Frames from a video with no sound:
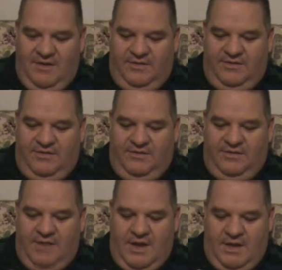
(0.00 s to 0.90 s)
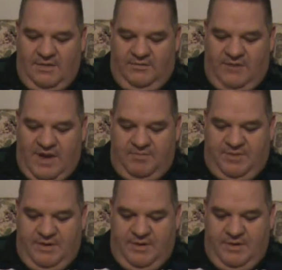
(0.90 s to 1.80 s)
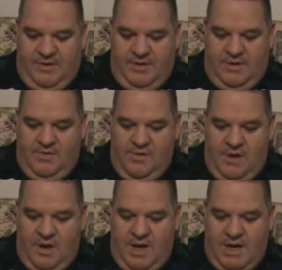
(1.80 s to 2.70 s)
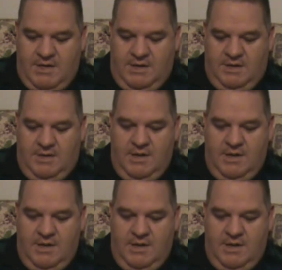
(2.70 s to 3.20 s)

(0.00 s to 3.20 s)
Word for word: This is Chapter 9.